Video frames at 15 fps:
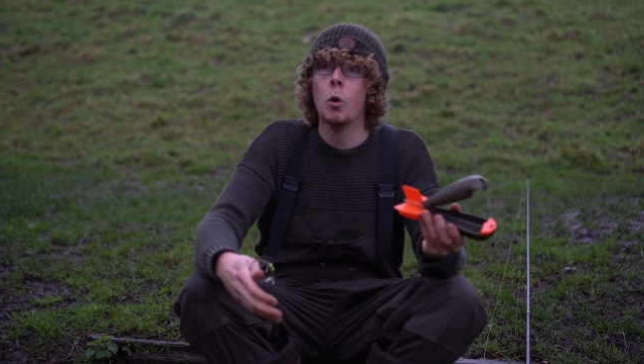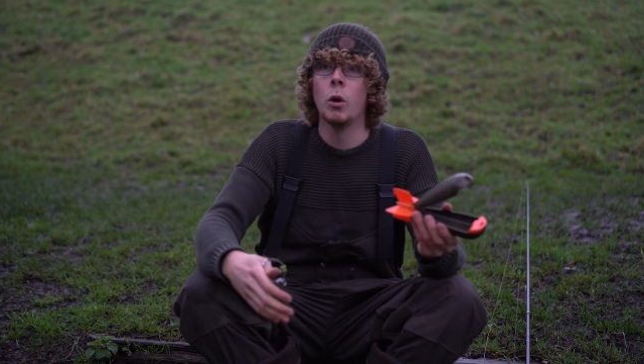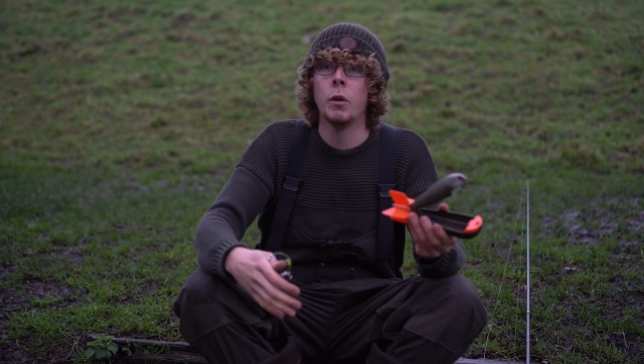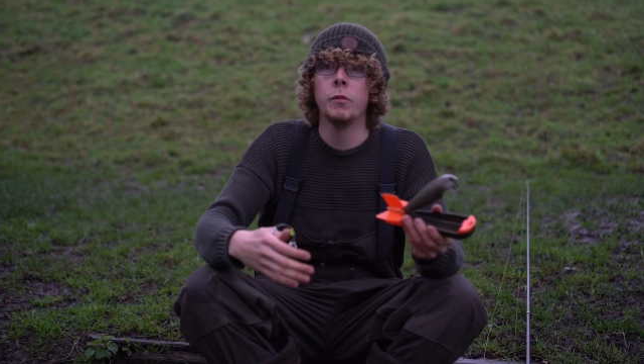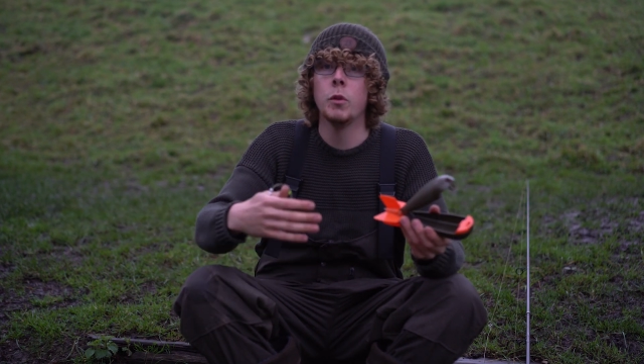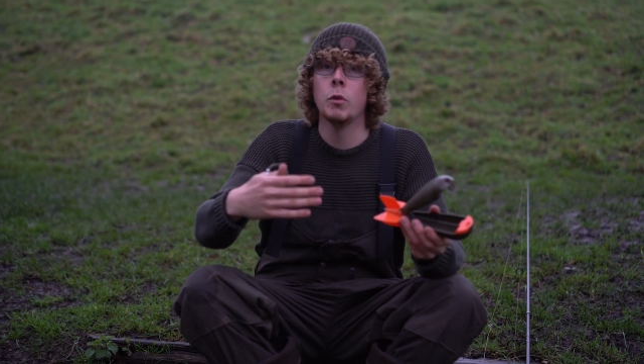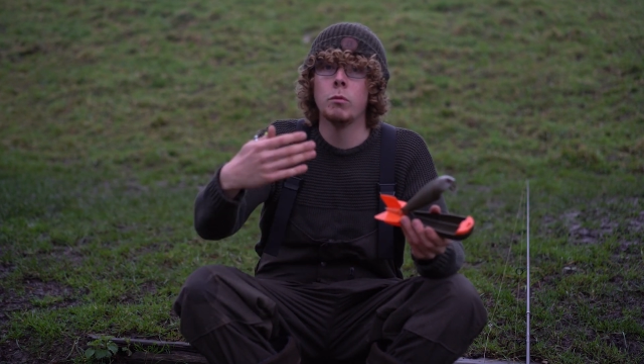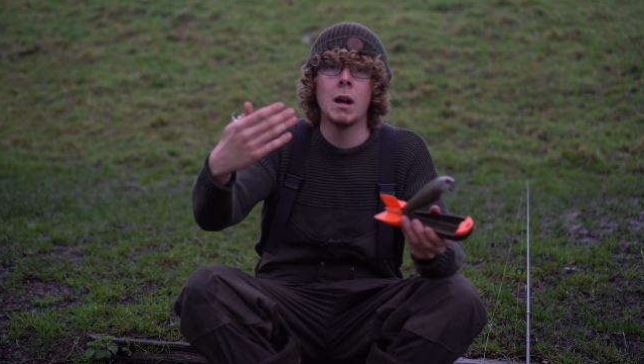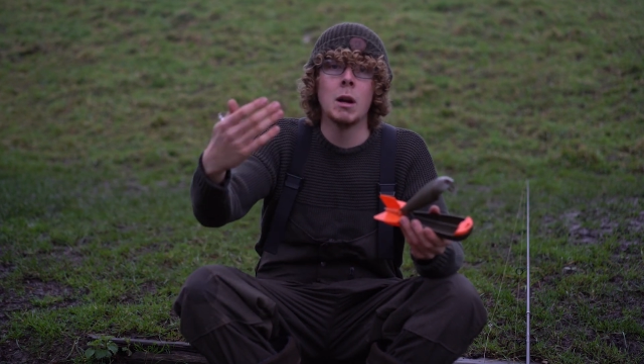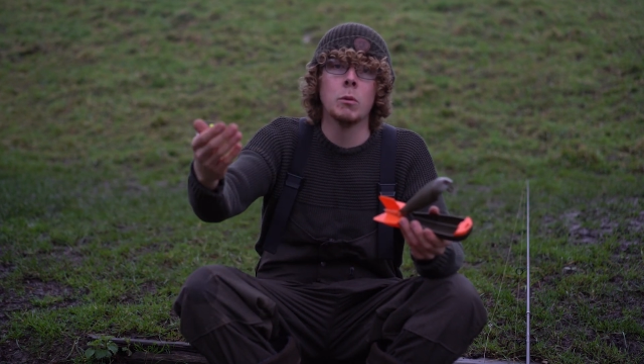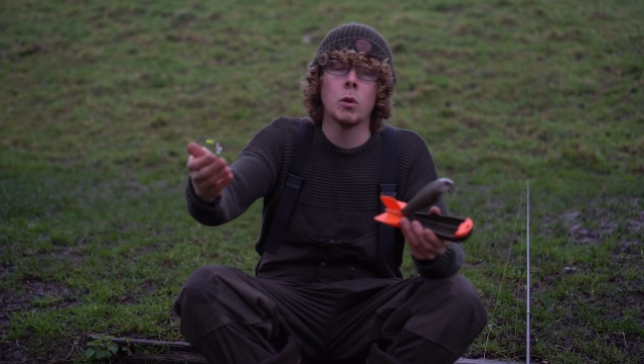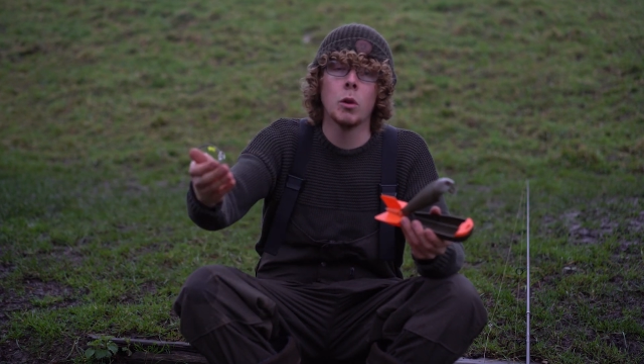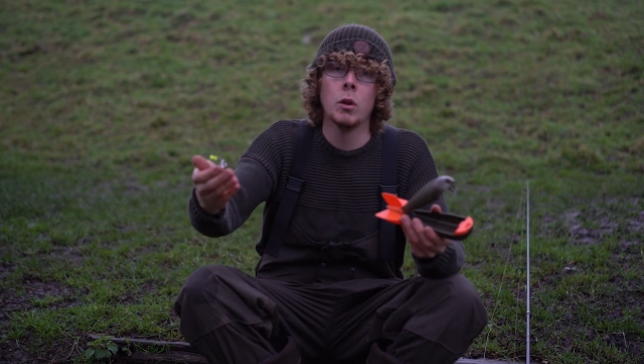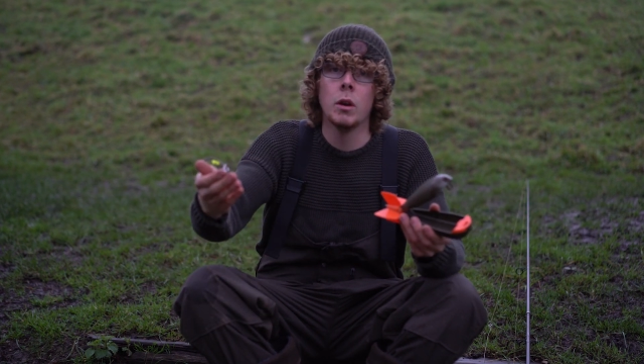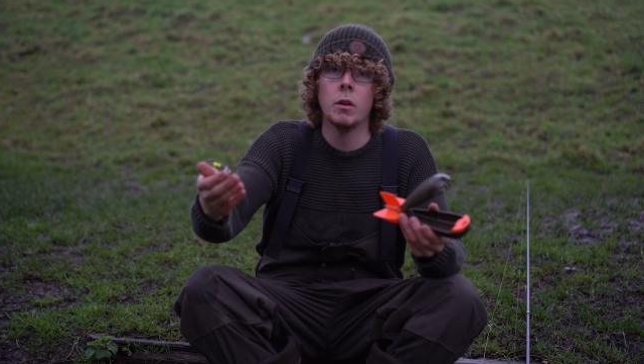or if you're
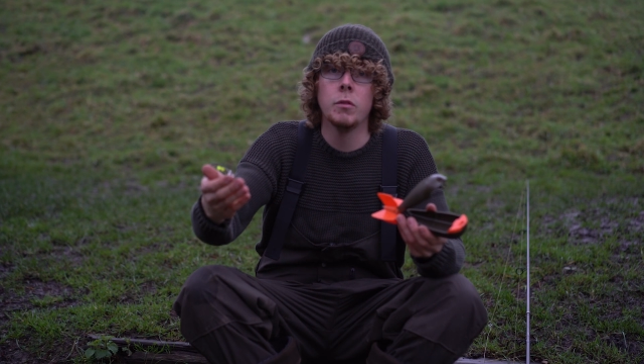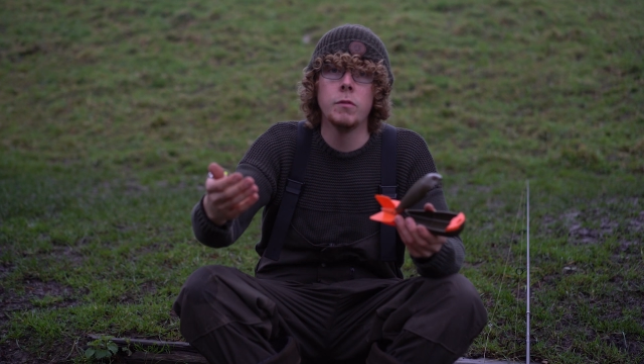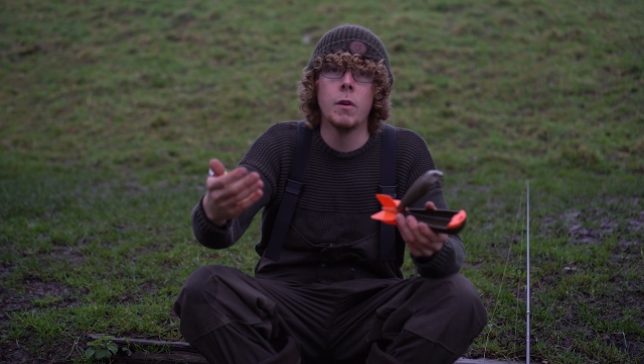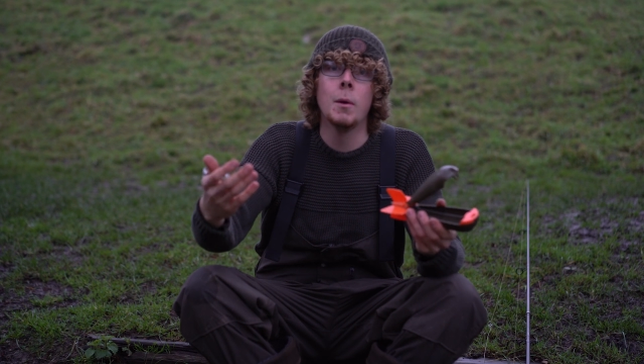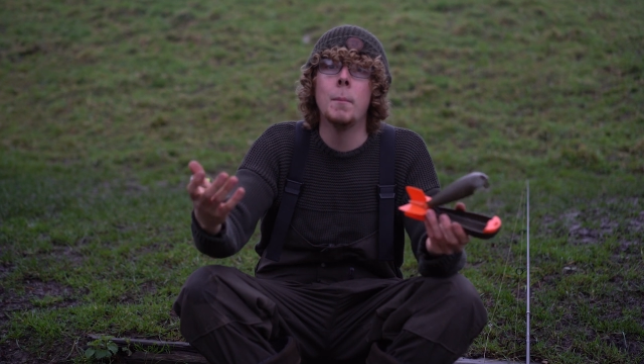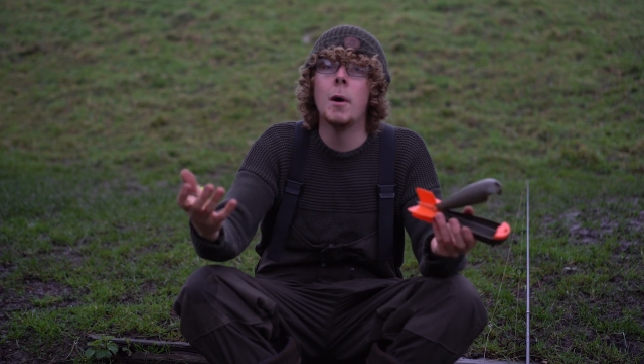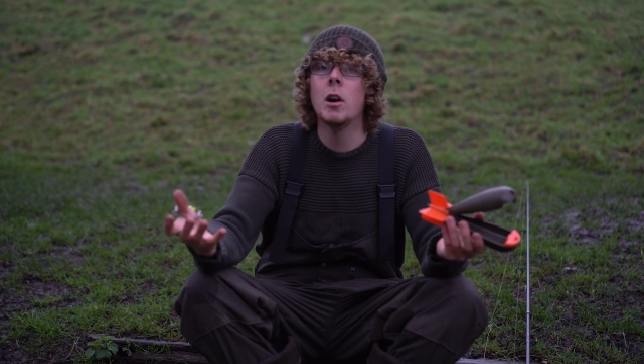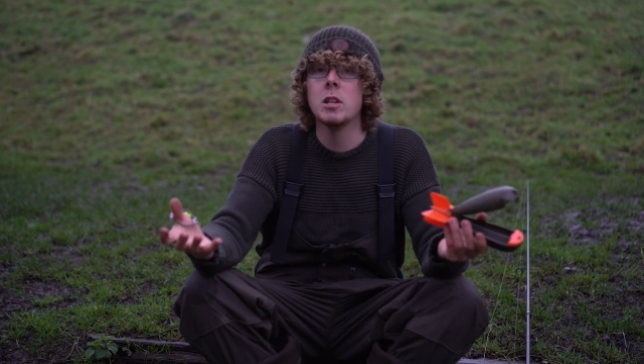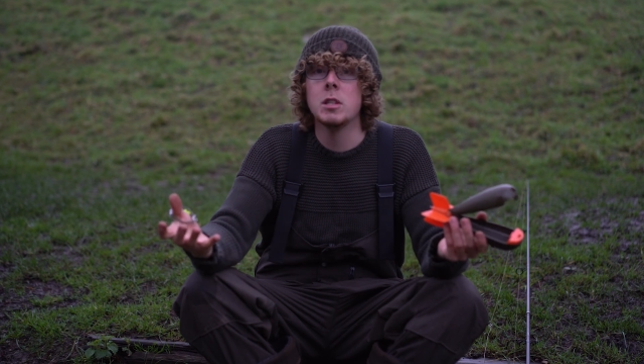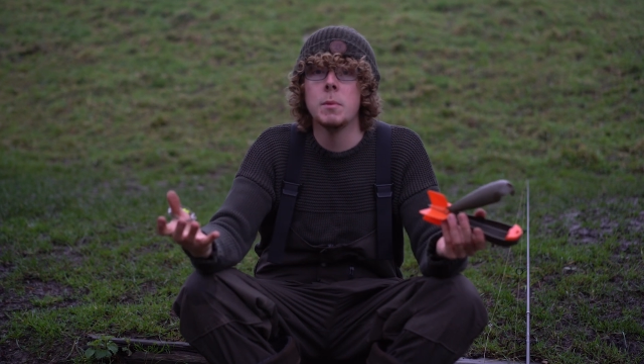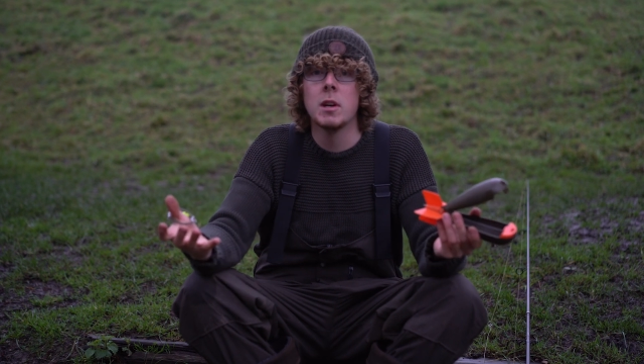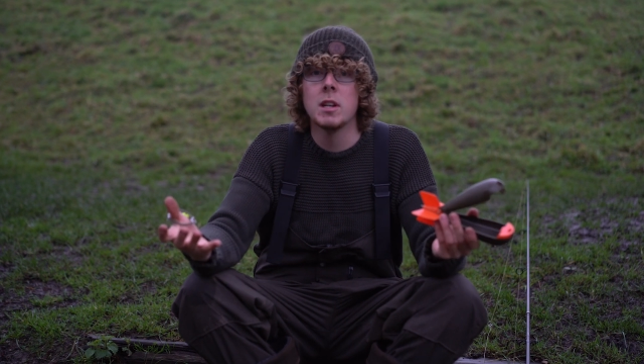around on a farm margin